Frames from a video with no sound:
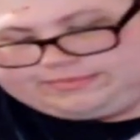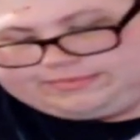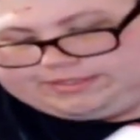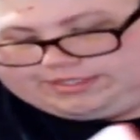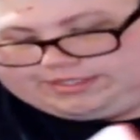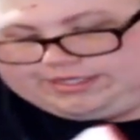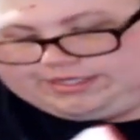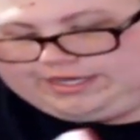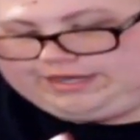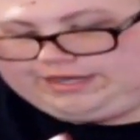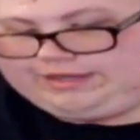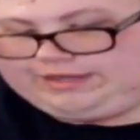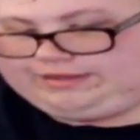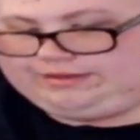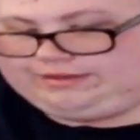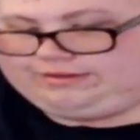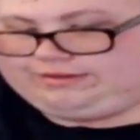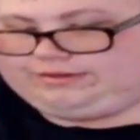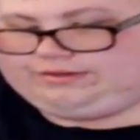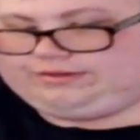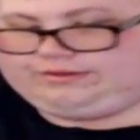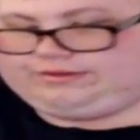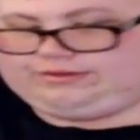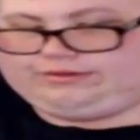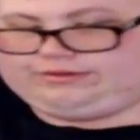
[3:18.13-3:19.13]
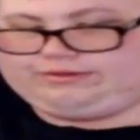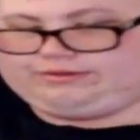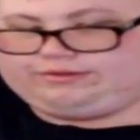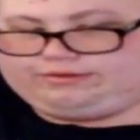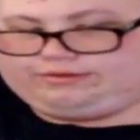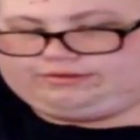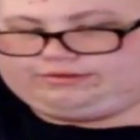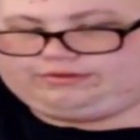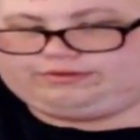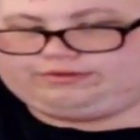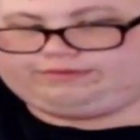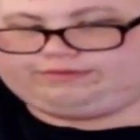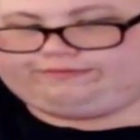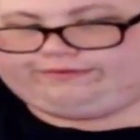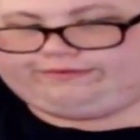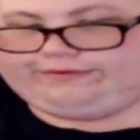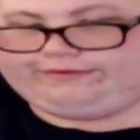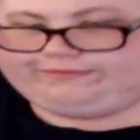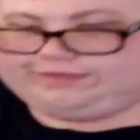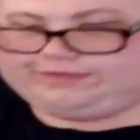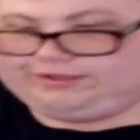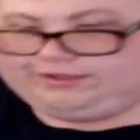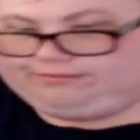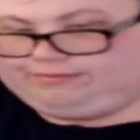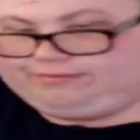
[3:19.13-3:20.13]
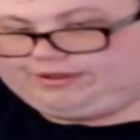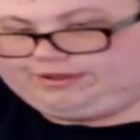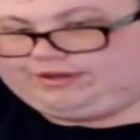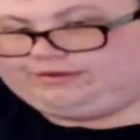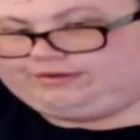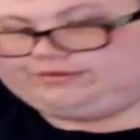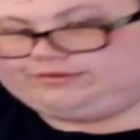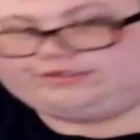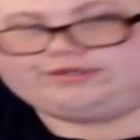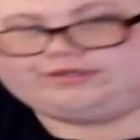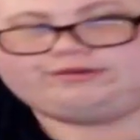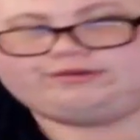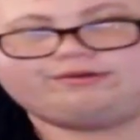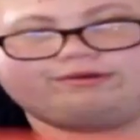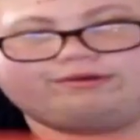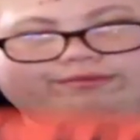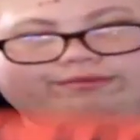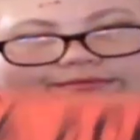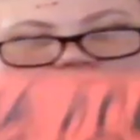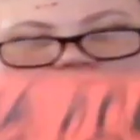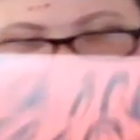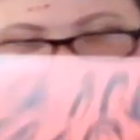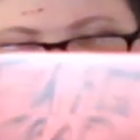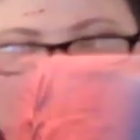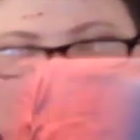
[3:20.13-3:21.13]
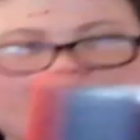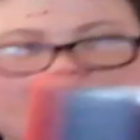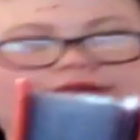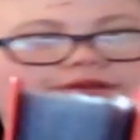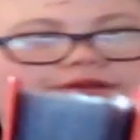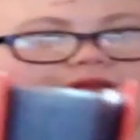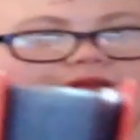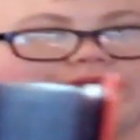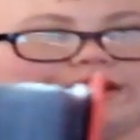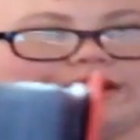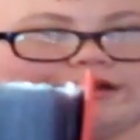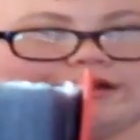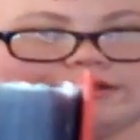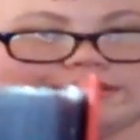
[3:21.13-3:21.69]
10, 15 pounds. But like, that